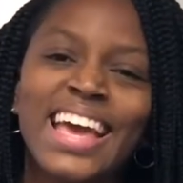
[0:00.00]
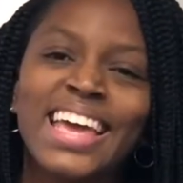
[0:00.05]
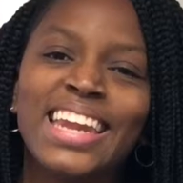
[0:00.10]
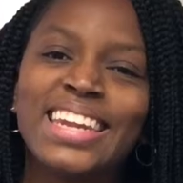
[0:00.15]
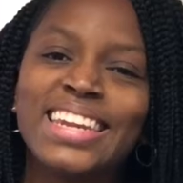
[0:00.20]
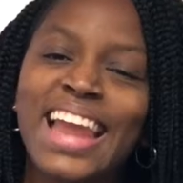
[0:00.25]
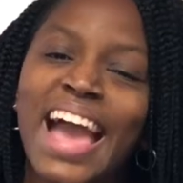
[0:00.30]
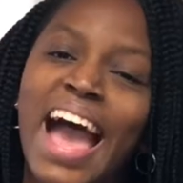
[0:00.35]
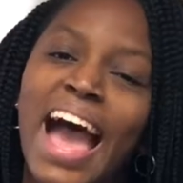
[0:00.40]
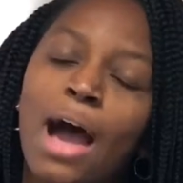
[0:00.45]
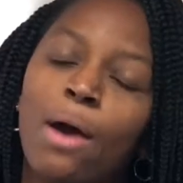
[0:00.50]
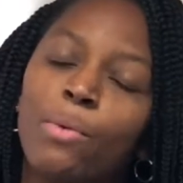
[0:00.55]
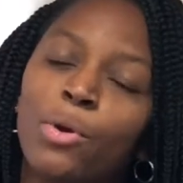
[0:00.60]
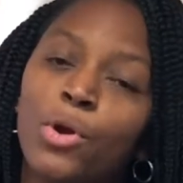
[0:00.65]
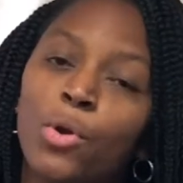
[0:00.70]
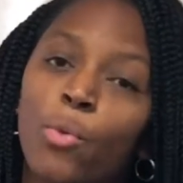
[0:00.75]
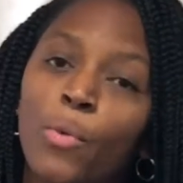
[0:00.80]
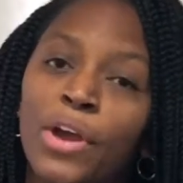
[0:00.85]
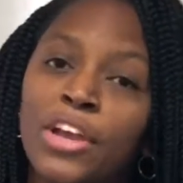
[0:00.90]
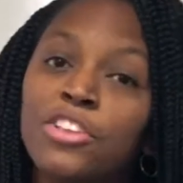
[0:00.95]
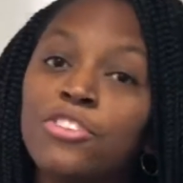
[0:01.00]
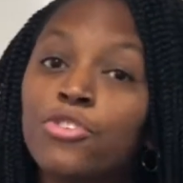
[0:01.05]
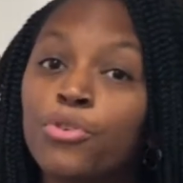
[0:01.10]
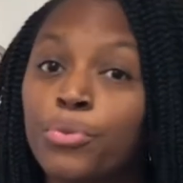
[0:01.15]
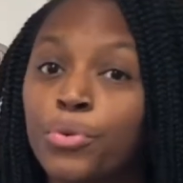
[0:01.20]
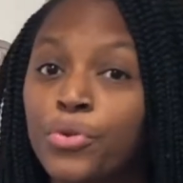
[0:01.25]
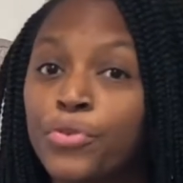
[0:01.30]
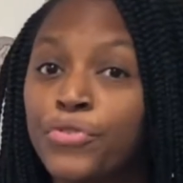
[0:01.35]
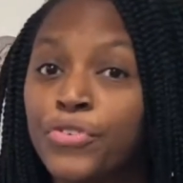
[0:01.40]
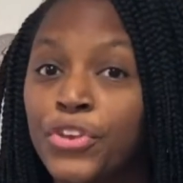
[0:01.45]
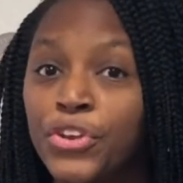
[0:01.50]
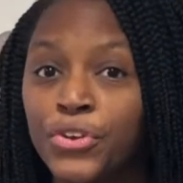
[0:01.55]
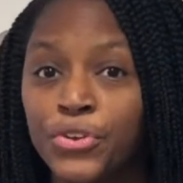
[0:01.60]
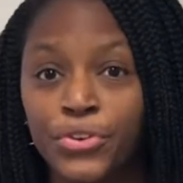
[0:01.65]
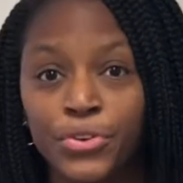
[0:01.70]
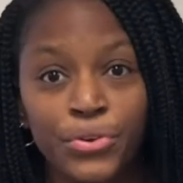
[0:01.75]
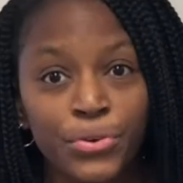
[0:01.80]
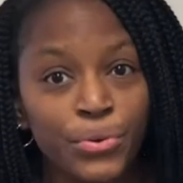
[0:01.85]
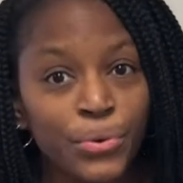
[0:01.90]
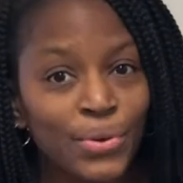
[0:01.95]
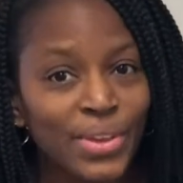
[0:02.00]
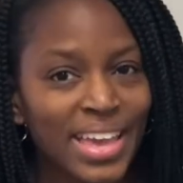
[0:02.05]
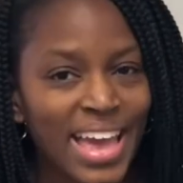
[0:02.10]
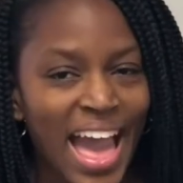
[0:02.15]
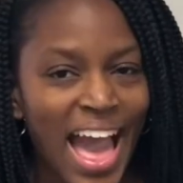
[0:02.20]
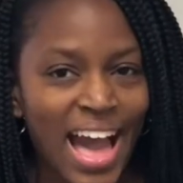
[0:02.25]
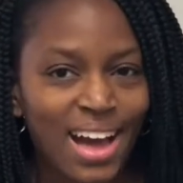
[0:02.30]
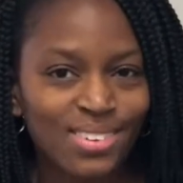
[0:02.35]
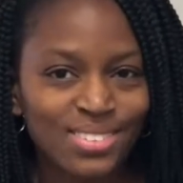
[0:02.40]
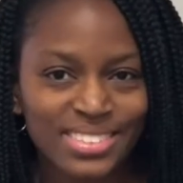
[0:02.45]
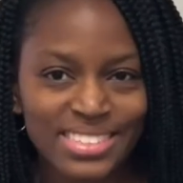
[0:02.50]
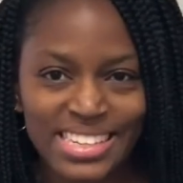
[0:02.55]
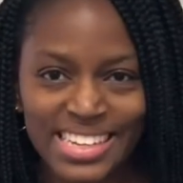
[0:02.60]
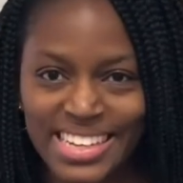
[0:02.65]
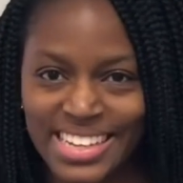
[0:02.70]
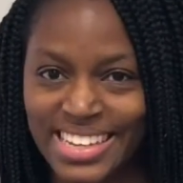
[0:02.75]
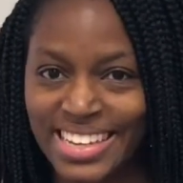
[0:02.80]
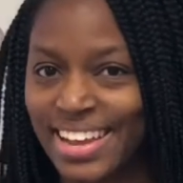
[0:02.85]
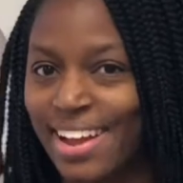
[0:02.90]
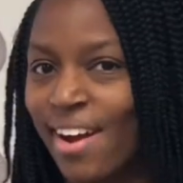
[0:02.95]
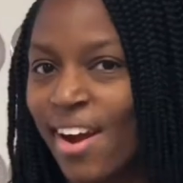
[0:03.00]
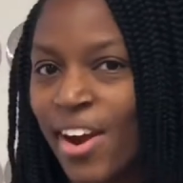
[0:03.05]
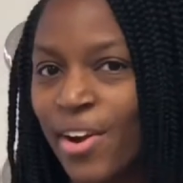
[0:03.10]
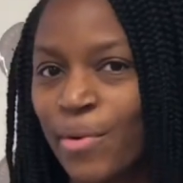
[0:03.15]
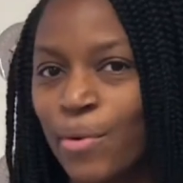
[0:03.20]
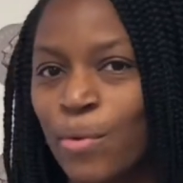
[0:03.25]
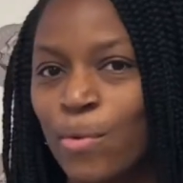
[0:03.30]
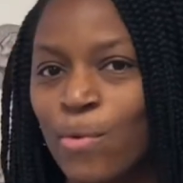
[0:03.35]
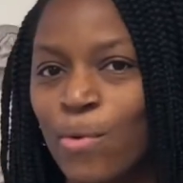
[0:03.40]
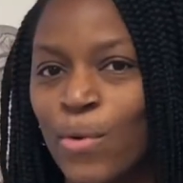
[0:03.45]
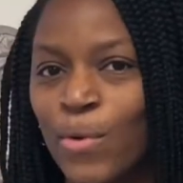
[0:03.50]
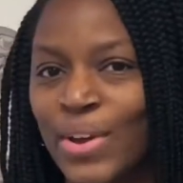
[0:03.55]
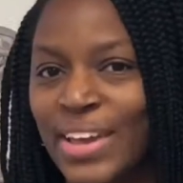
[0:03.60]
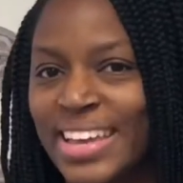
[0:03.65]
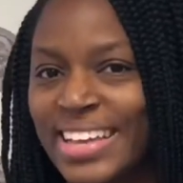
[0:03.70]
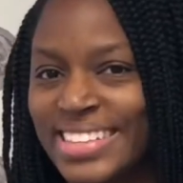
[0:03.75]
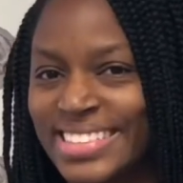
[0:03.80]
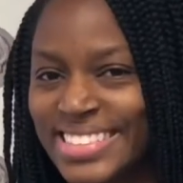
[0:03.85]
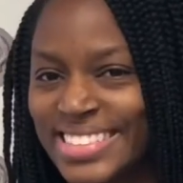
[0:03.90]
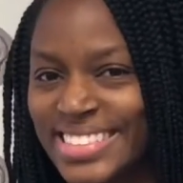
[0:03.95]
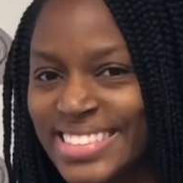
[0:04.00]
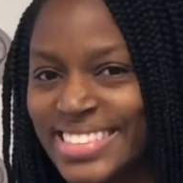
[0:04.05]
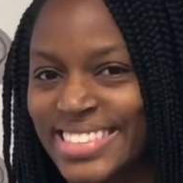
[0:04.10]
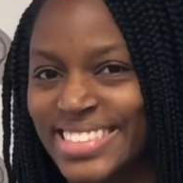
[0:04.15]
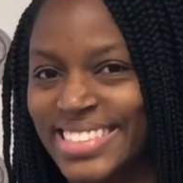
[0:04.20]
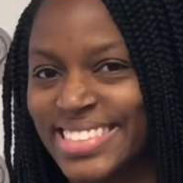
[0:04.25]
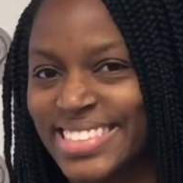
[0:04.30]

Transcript: Now we're going to review counting our coins.